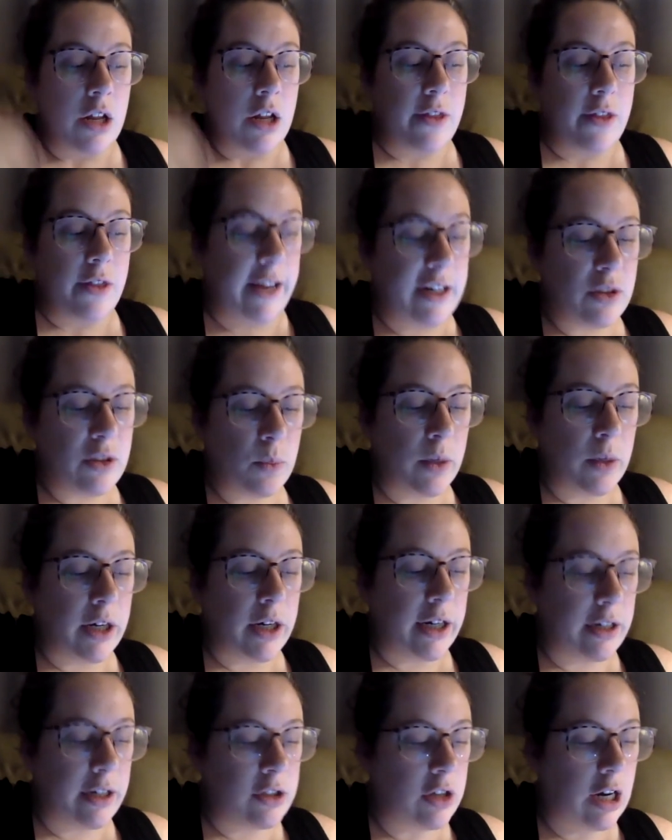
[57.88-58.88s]
These
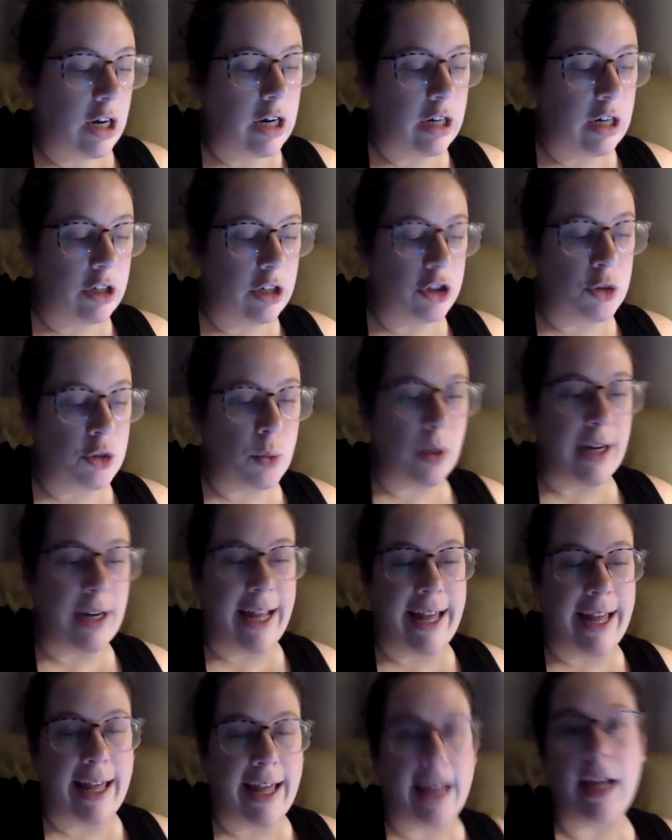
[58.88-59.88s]
words are short
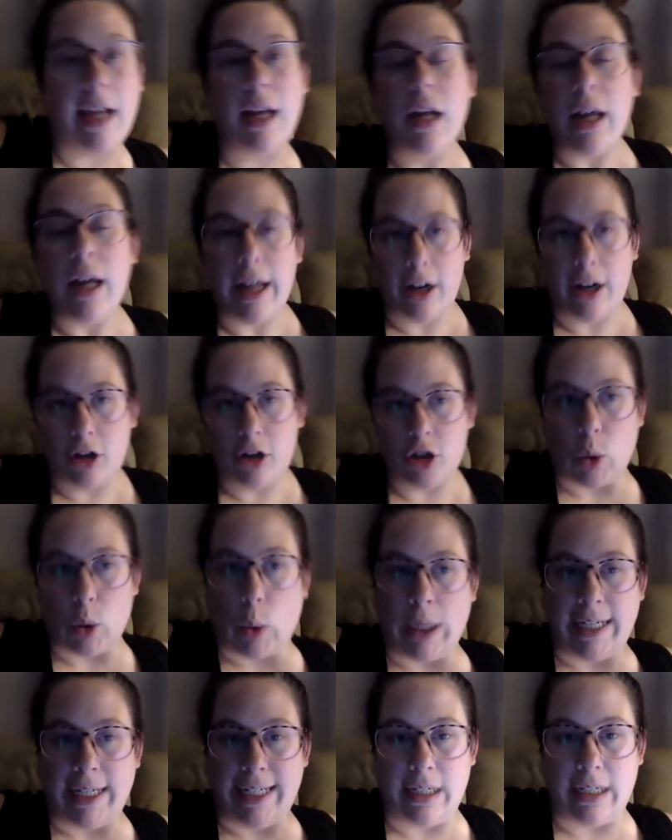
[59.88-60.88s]
A and
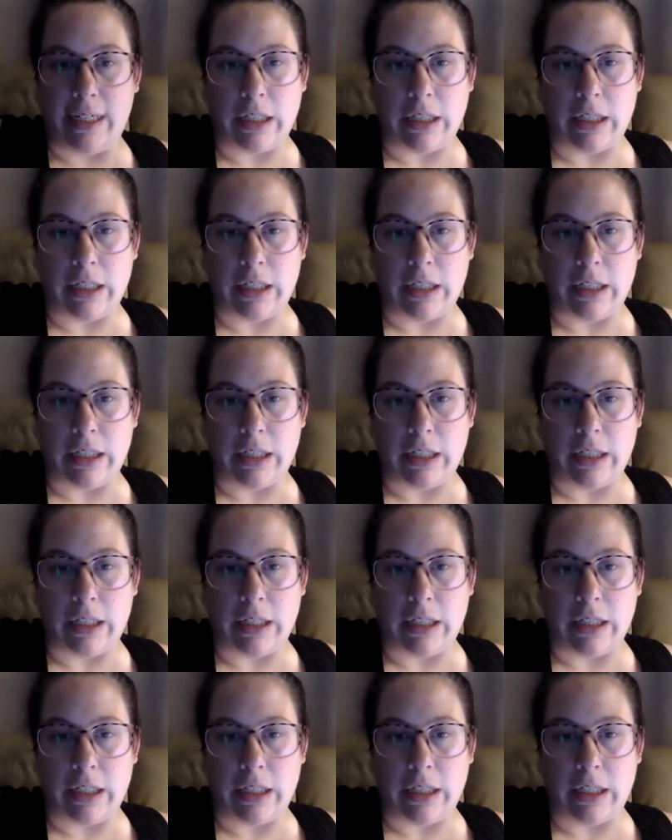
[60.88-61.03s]
short E